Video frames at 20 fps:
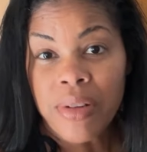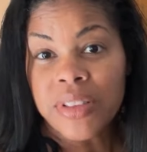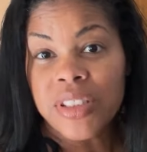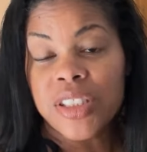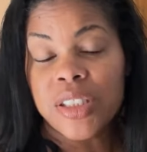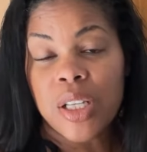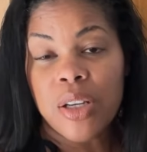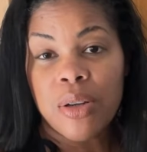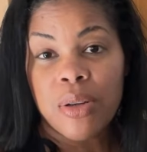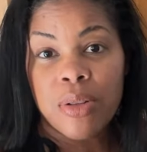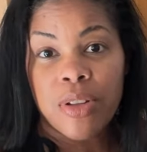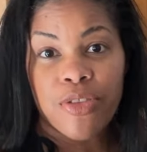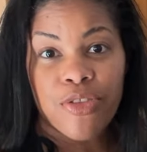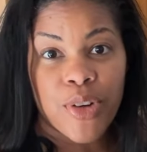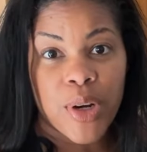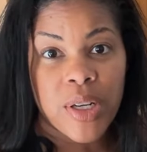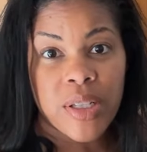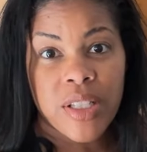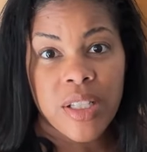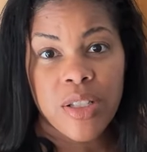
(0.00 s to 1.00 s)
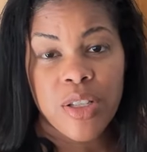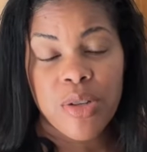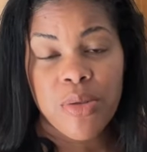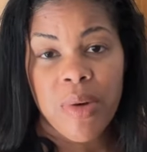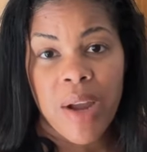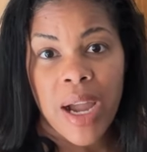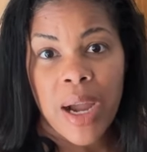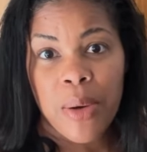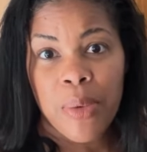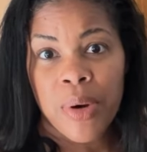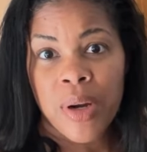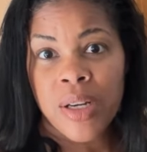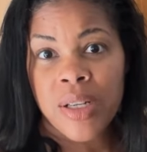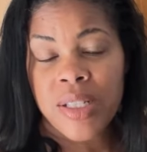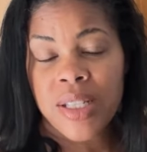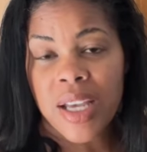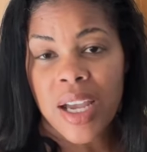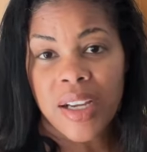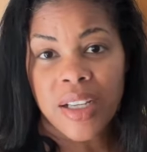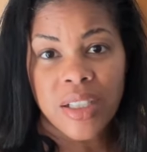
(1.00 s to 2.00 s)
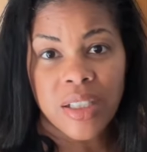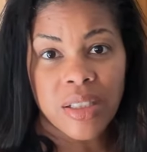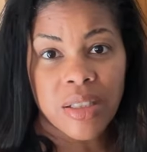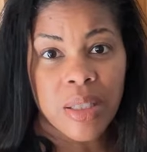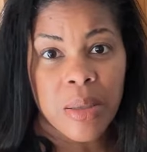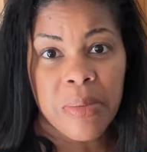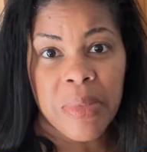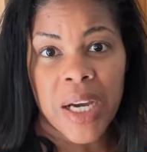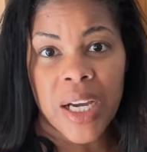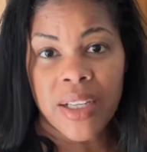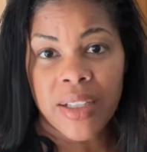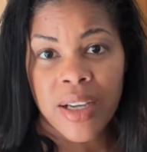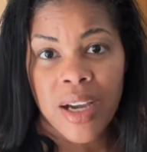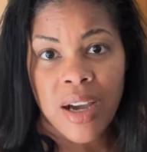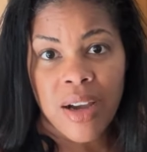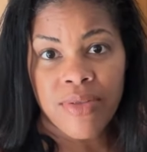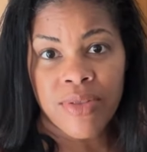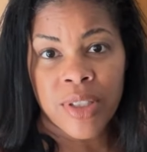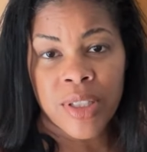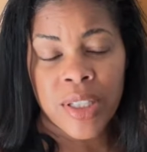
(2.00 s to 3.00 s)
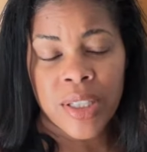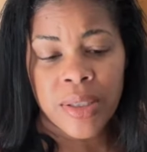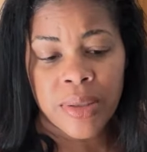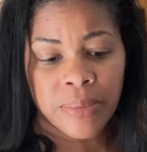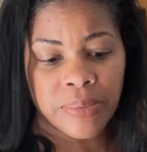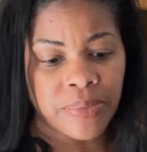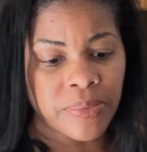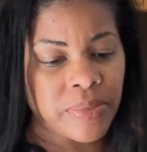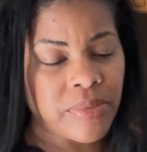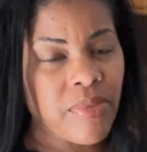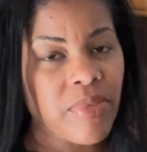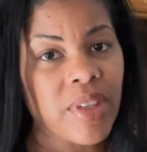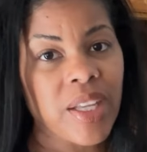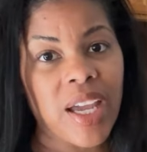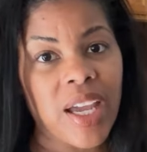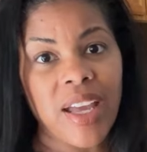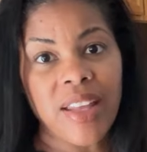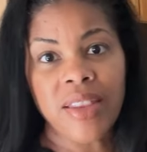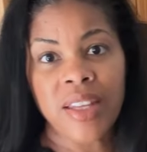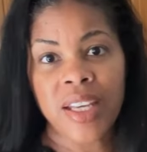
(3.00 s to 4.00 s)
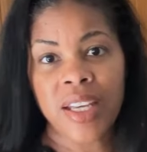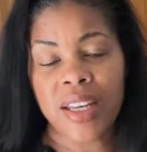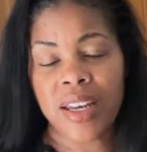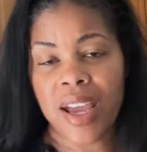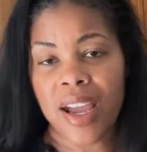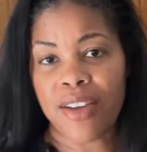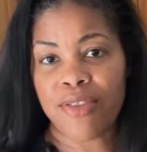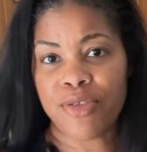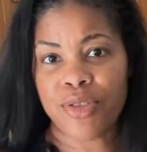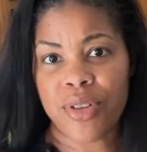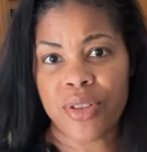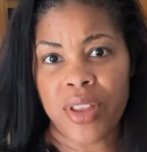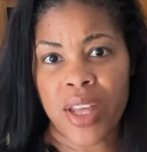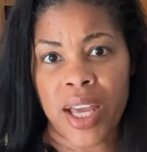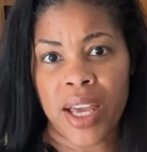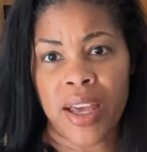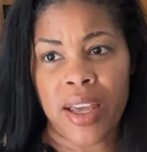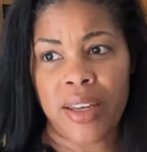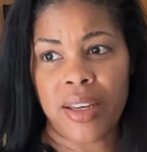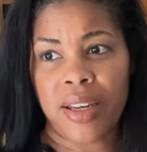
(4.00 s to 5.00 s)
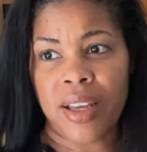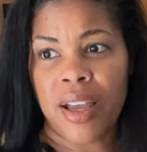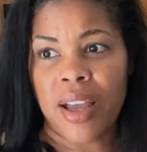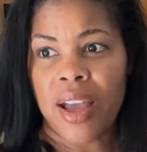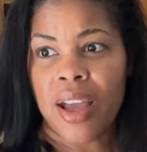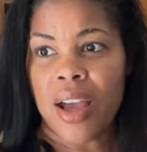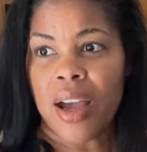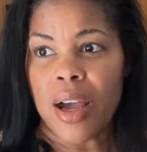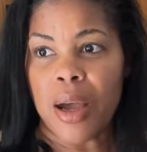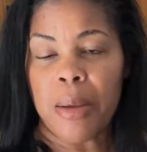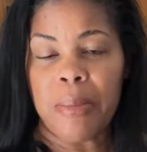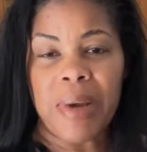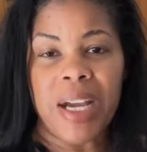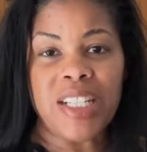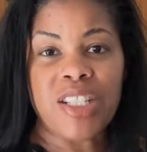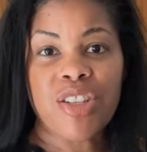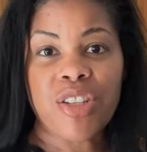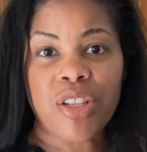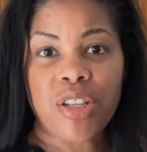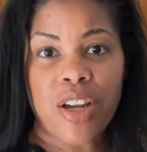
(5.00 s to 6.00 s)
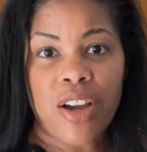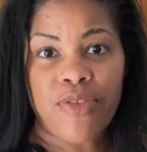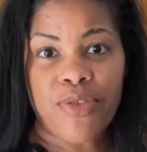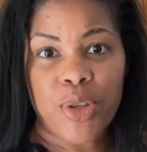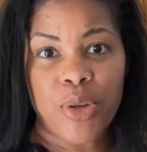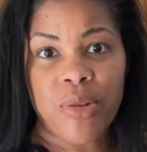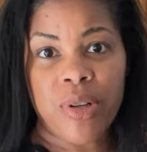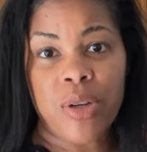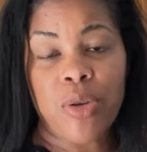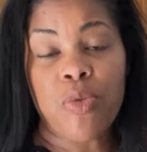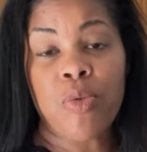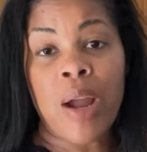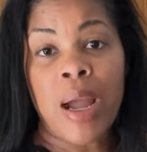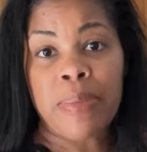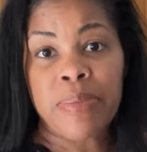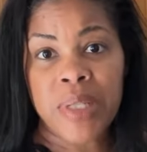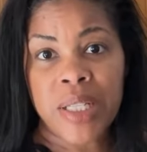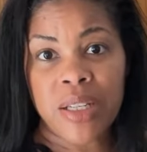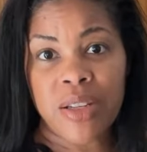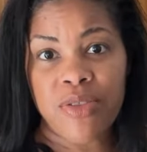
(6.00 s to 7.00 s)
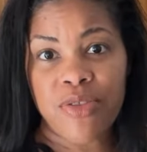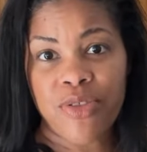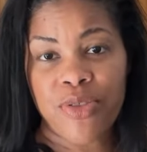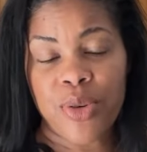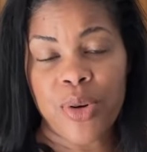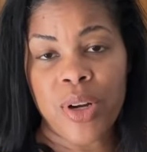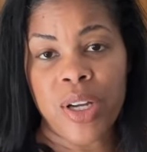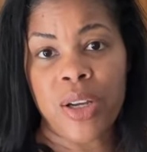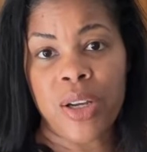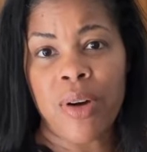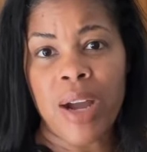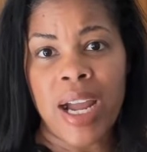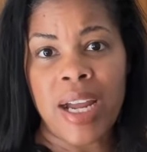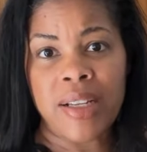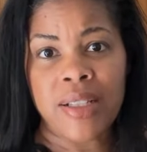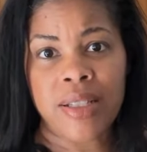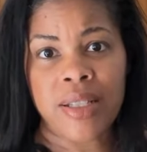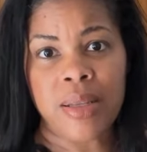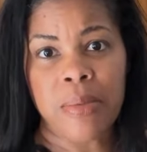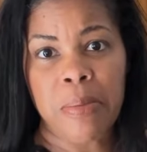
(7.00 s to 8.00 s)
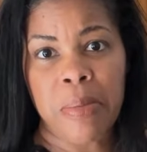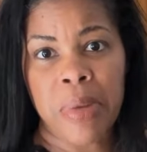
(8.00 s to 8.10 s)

So the first 2 hours, I cooked them uncovered. And then after that, I took it off the grill, wrapped it in foil, added some